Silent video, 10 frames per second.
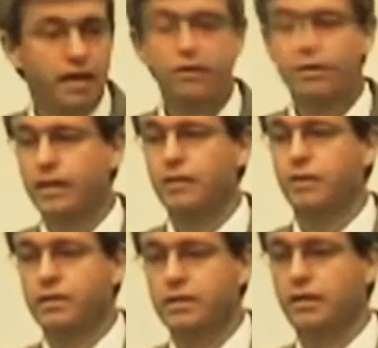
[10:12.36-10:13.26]
Everybody
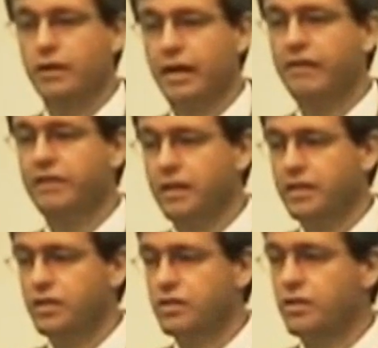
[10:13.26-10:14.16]
wants to go to heaven,
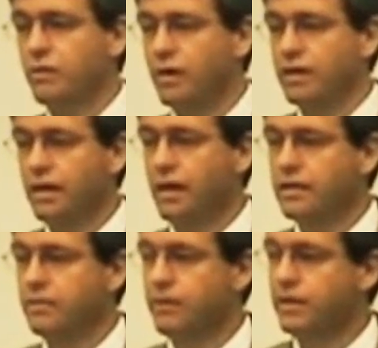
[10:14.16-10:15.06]
they just don't want
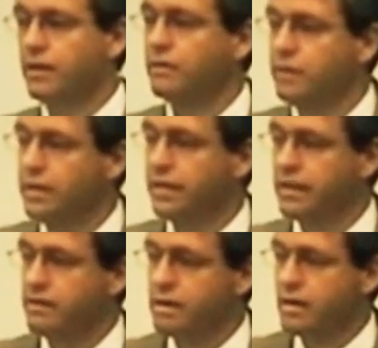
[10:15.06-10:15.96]
God to be there when they
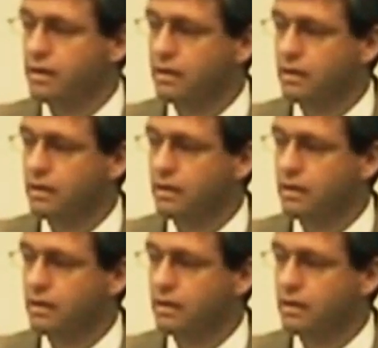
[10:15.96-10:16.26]
get there.